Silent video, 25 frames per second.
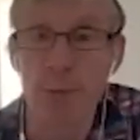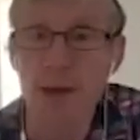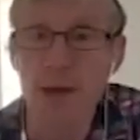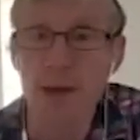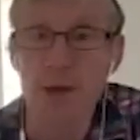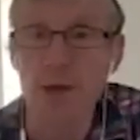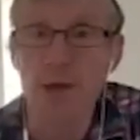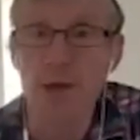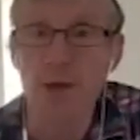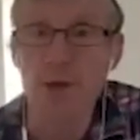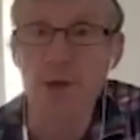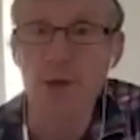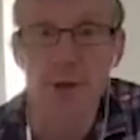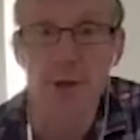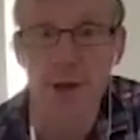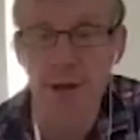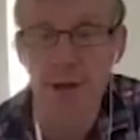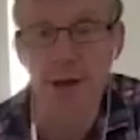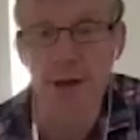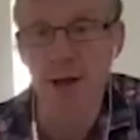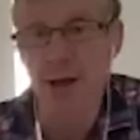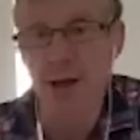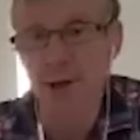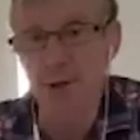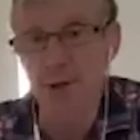You know, they nest
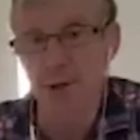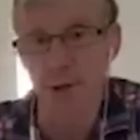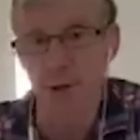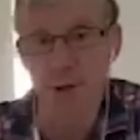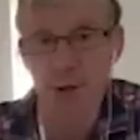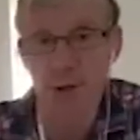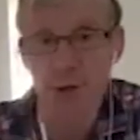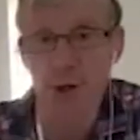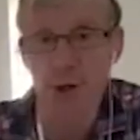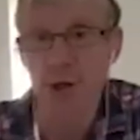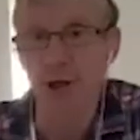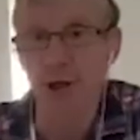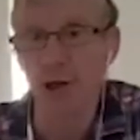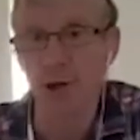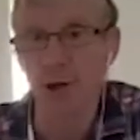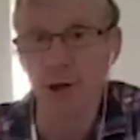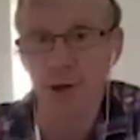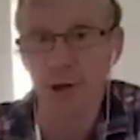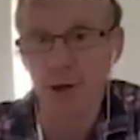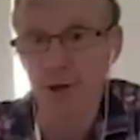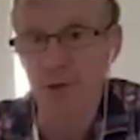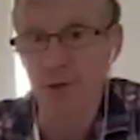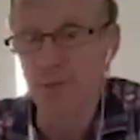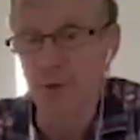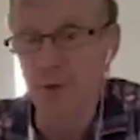on the shingle and
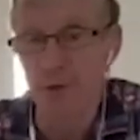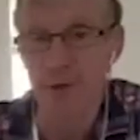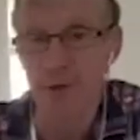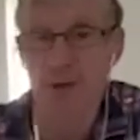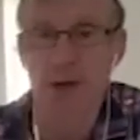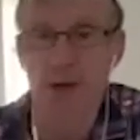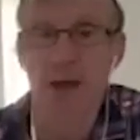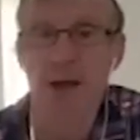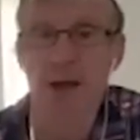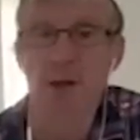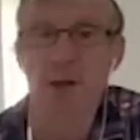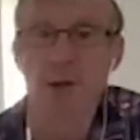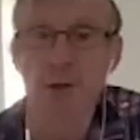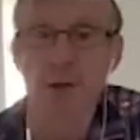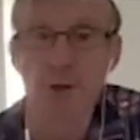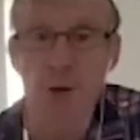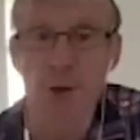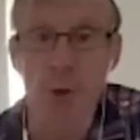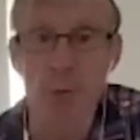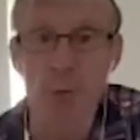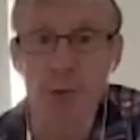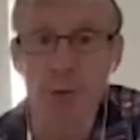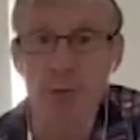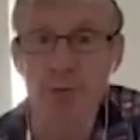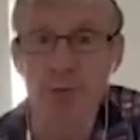the sand at the top
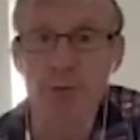of